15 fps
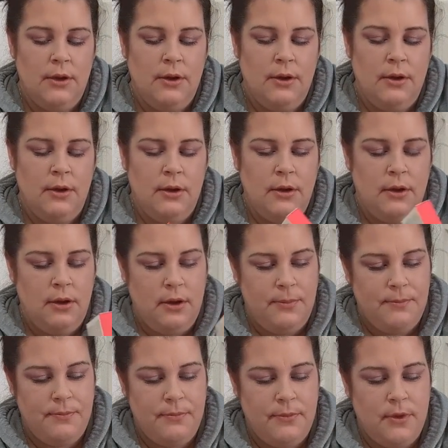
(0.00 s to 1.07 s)

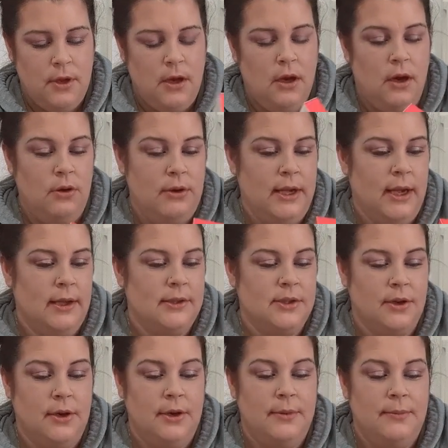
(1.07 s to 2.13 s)
Okay,
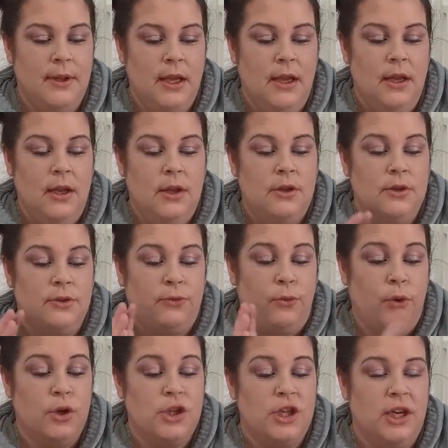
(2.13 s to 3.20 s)
sorry. There's
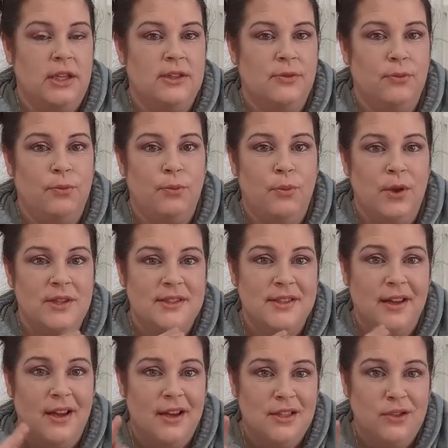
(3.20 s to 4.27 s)
4 shades of one
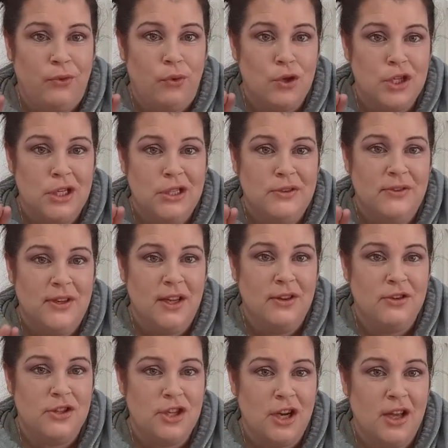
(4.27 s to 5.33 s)
size, 4 shades of
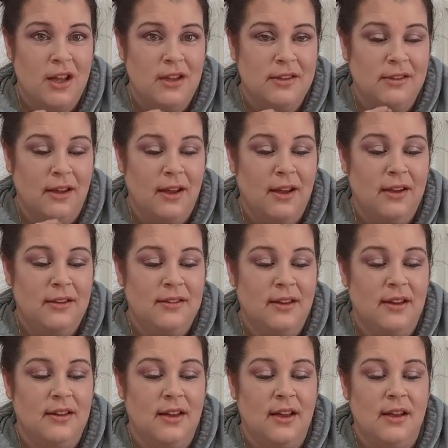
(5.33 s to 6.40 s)
another size,
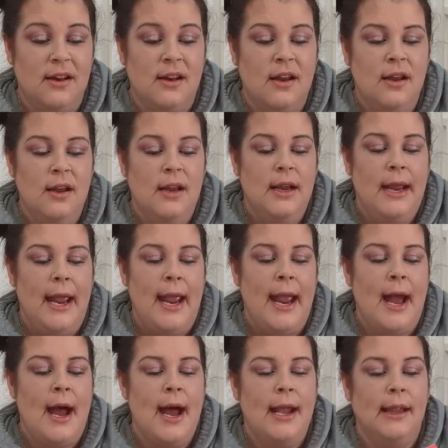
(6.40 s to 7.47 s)
and then a
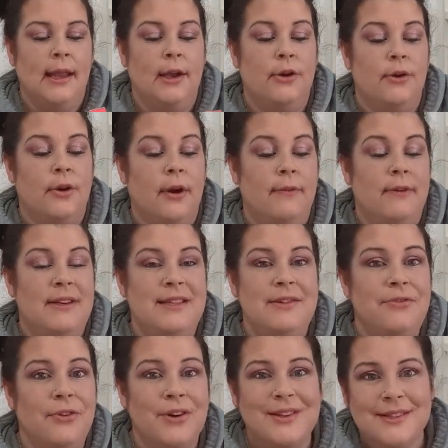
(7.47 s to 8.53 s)
highlighter of a
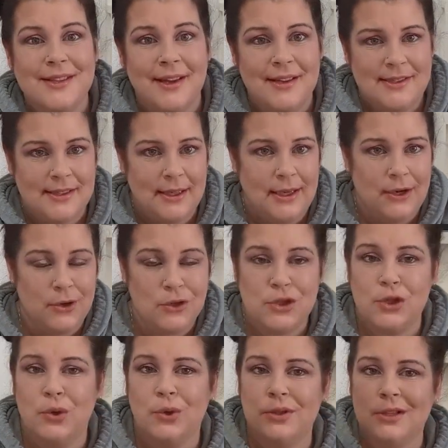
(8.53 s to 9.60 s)
different size in here.
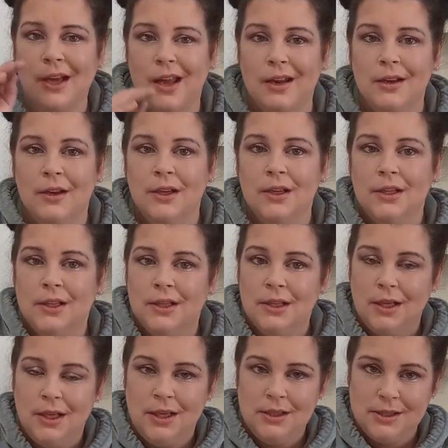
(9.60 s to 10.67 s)
So
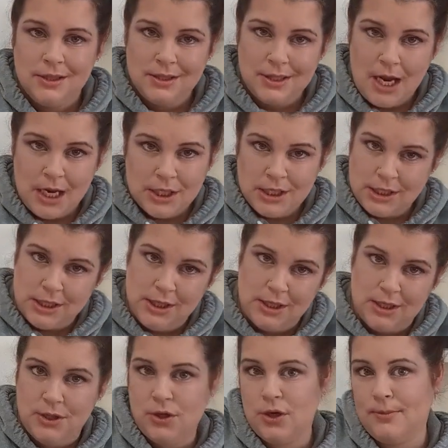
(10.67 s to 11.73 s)
it's not just
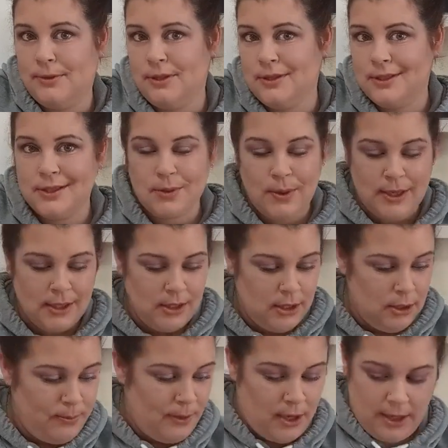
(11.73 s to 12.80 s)
your normal square
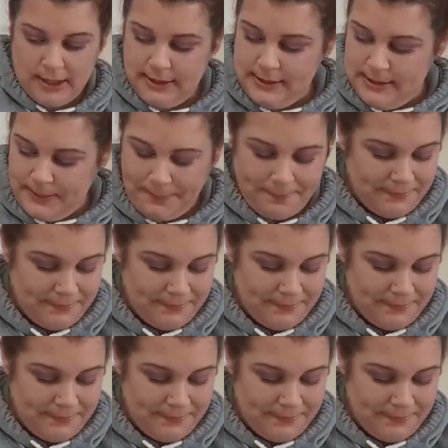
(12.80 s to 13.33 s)
little pods.